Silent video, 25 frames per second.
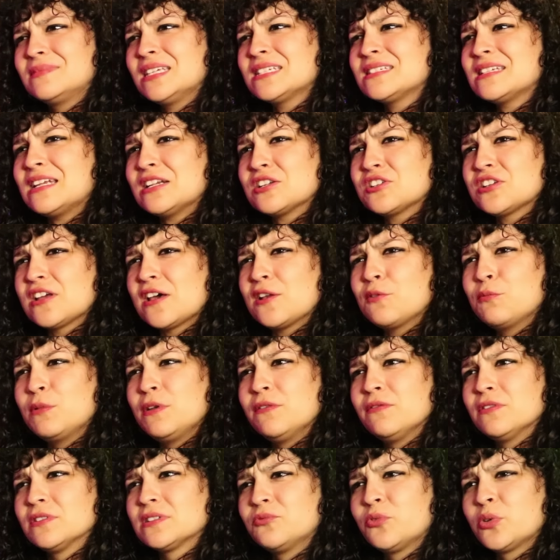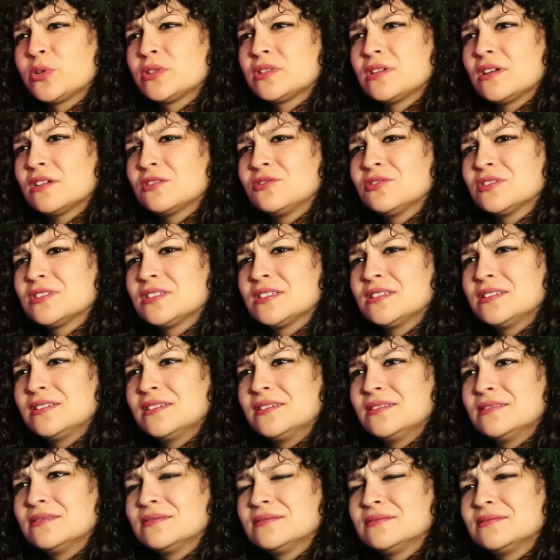That's not Shadow Weaver's voice actress, is it?